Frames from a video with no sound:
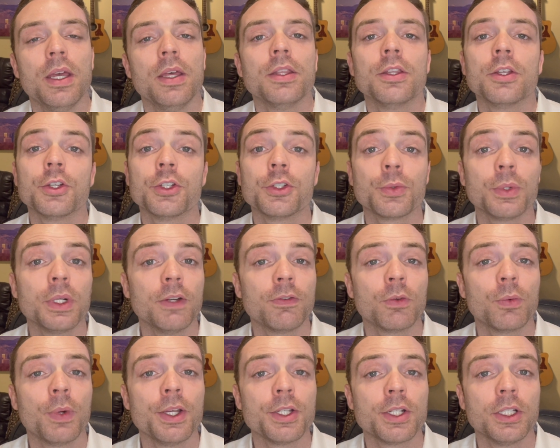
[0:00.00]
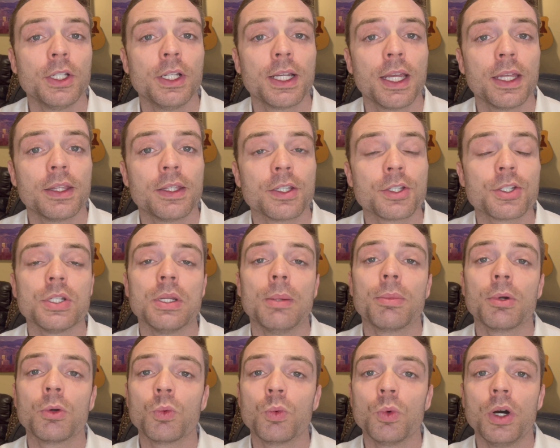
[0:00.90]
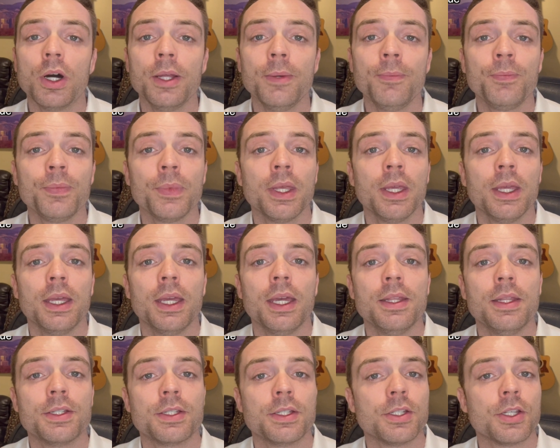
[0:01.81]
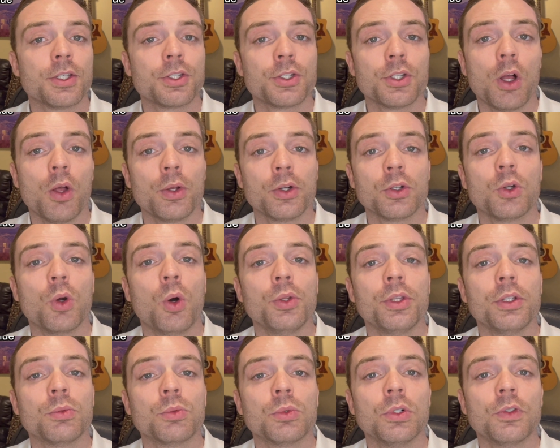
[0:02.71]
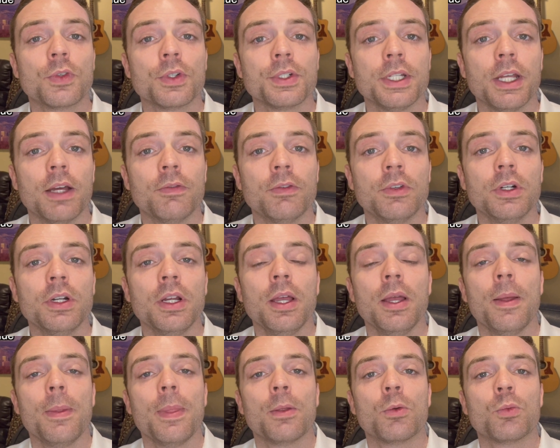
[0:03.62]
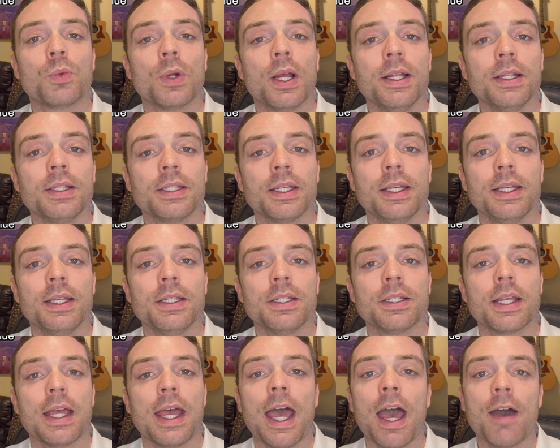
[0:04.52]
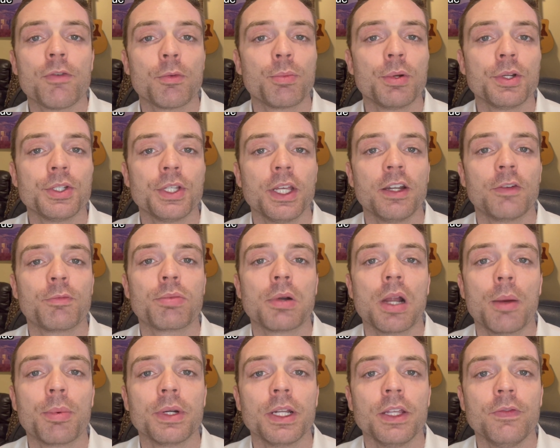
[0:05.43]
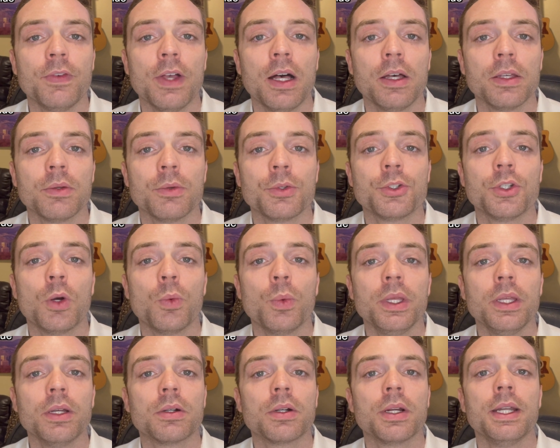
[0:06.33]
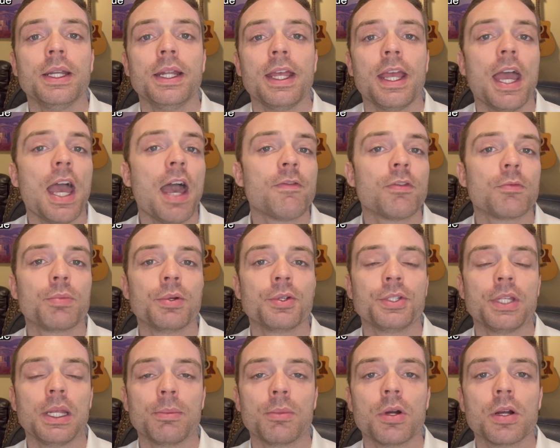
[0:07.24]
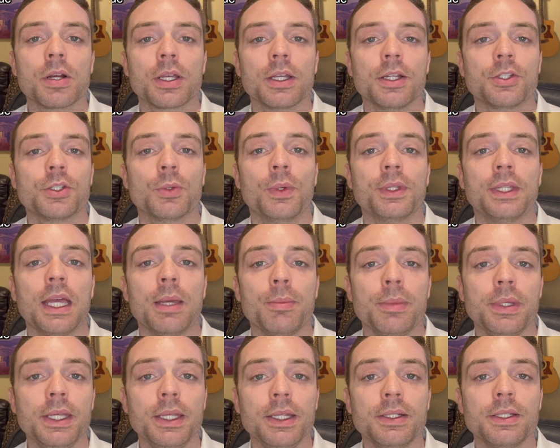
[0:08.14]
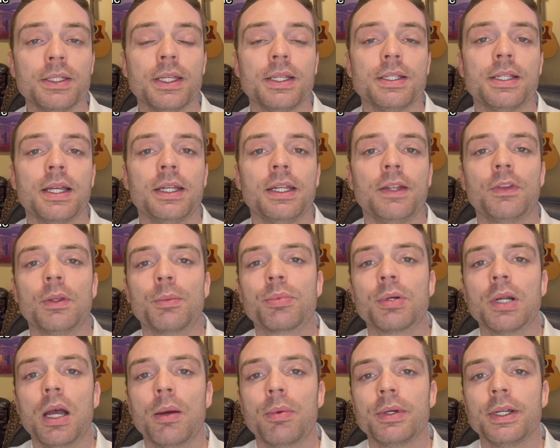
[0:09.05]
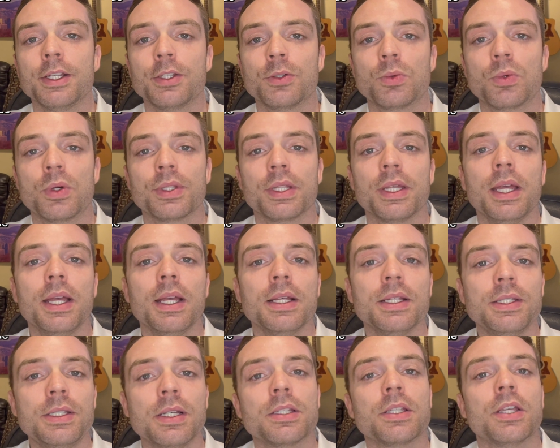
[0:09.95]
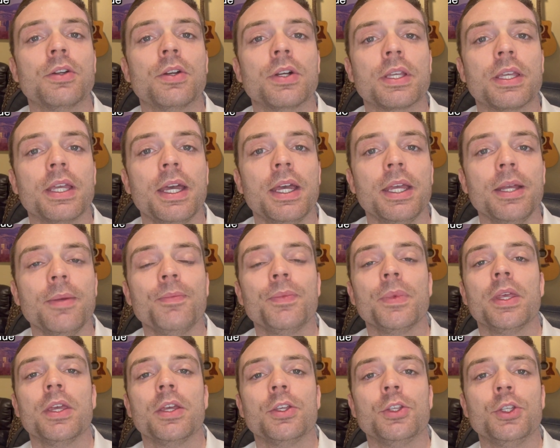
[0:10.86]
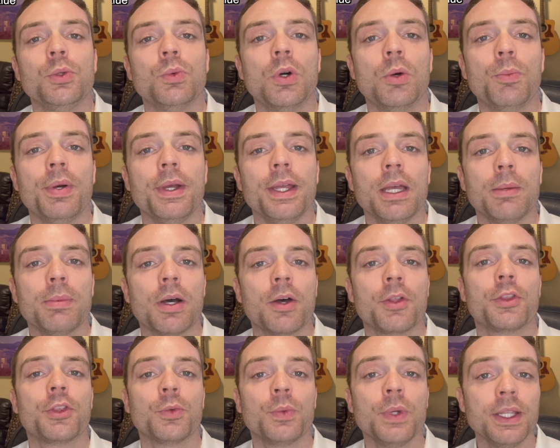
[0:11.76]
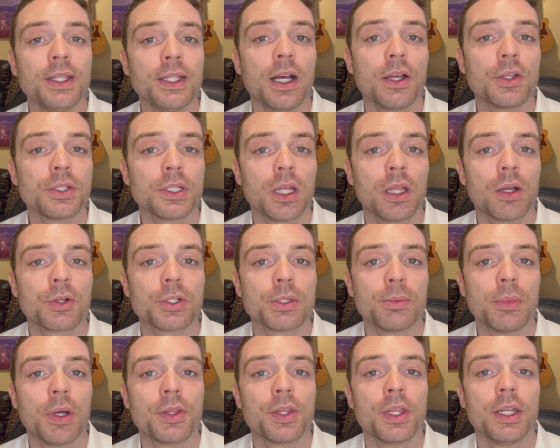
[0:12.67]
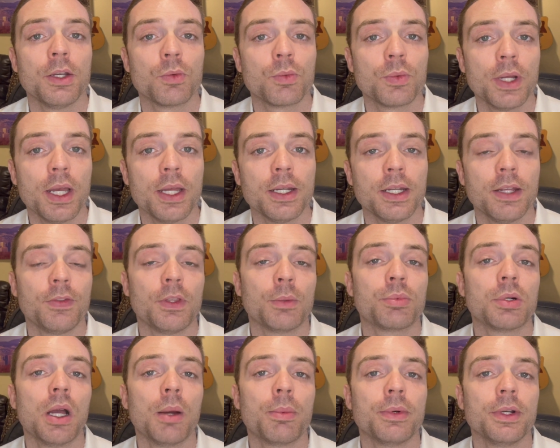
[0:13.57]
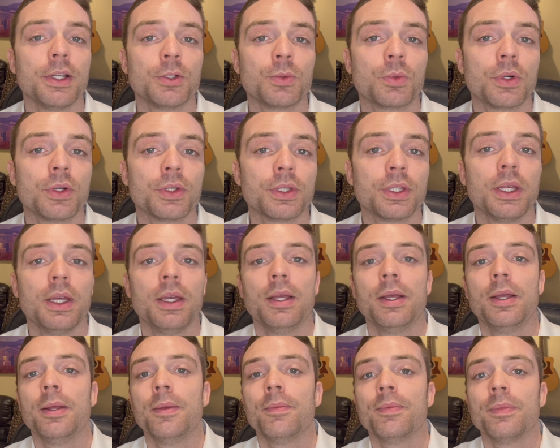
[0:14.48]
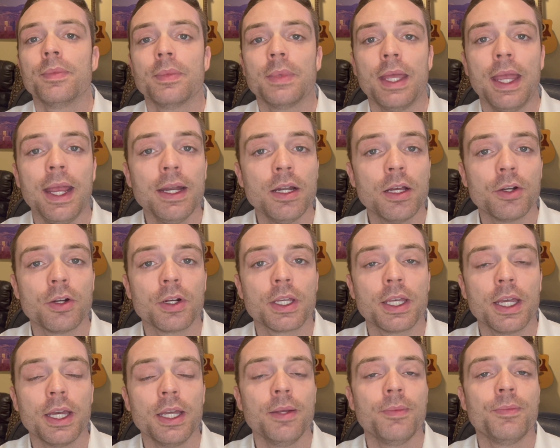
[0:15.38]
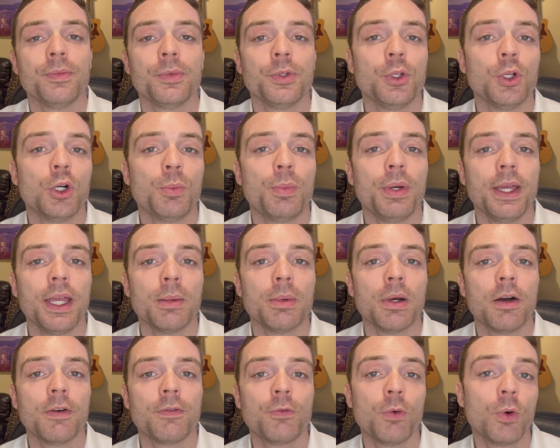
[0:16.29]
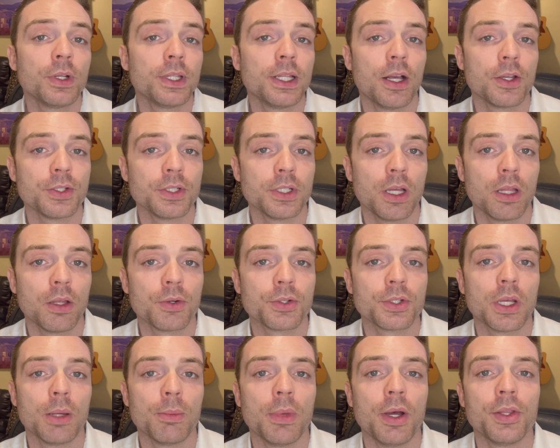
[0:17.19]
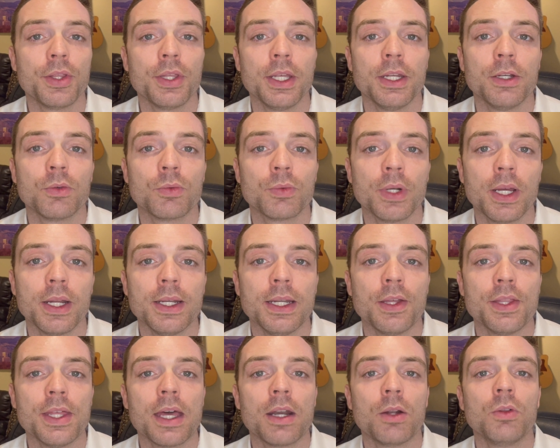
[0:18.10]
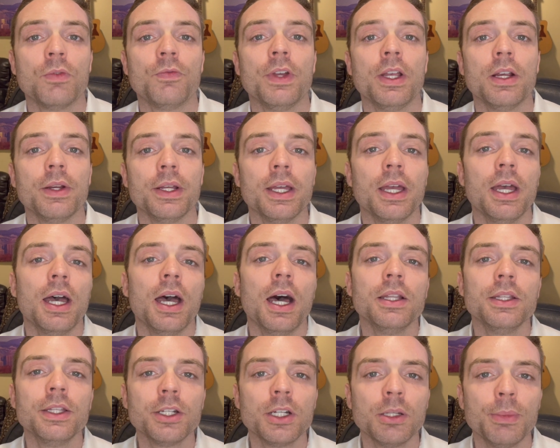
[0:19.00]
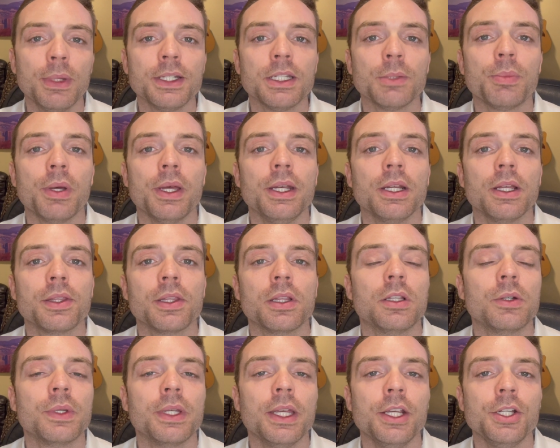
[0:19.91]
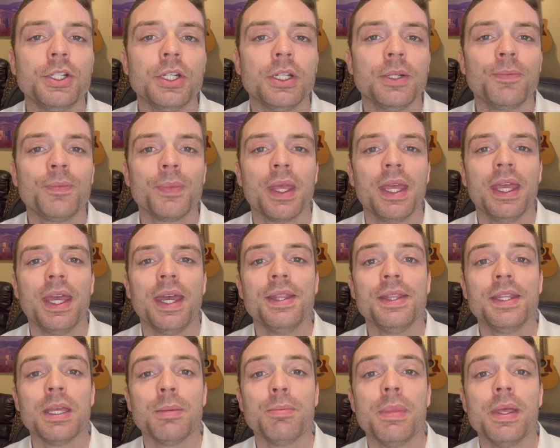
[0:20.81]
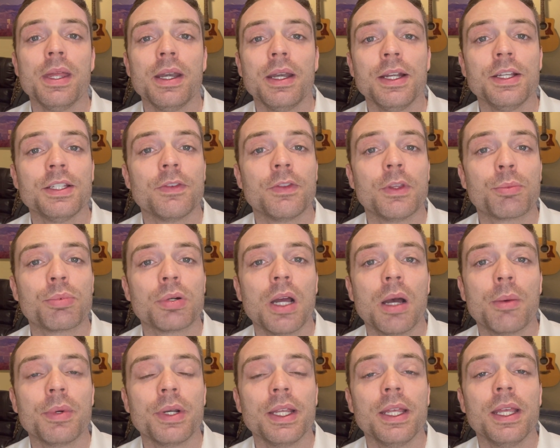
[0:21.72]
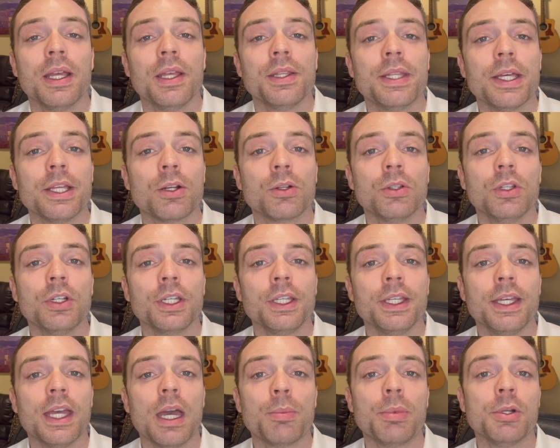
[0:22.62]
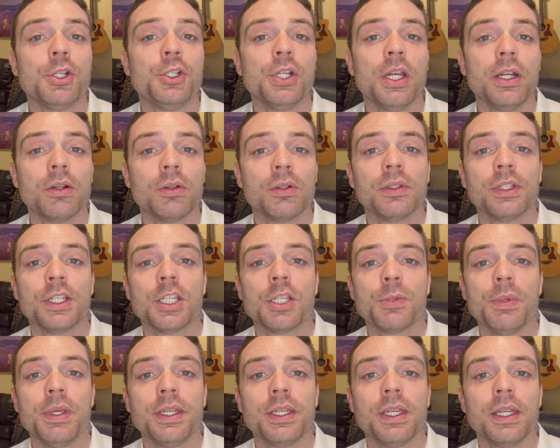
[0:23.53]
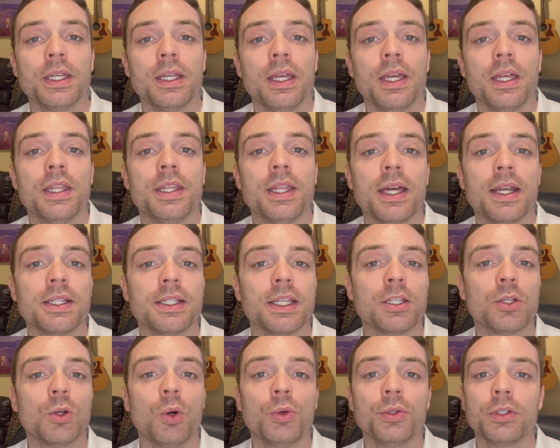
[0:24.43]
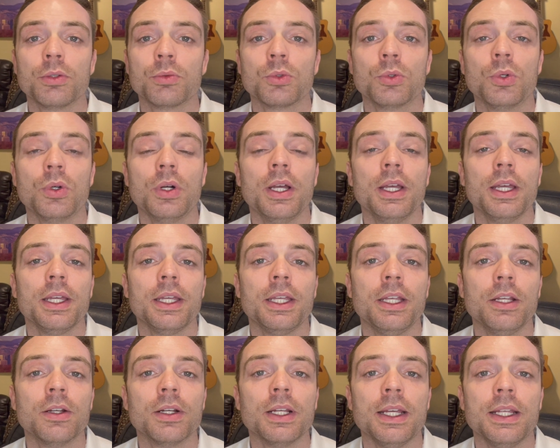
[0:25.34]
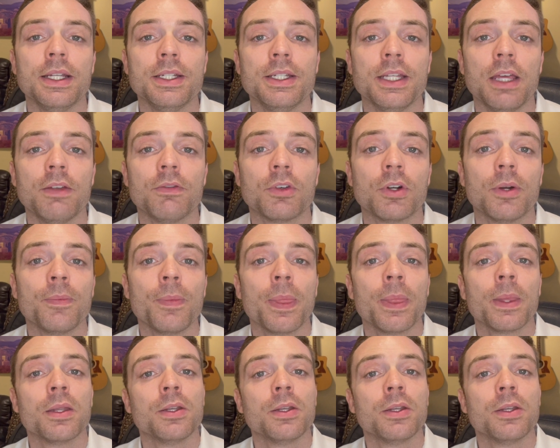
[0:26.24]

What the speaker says: There's three different ways to look at this. Number one, and this is a solid golden rule for Denver, rent is 0.5% of property value. So we are in a 0.5% market. So what that means is that if the property is worth $600K, you will pay about $3,000 a month in rent. If the property is worth $800K, you'll pay about $4,000 a month in rent. Now that'll vary a little bit depending on the location and the amenities of the property that you're looking at, but generally speaking, that is a golden rule here in Denver.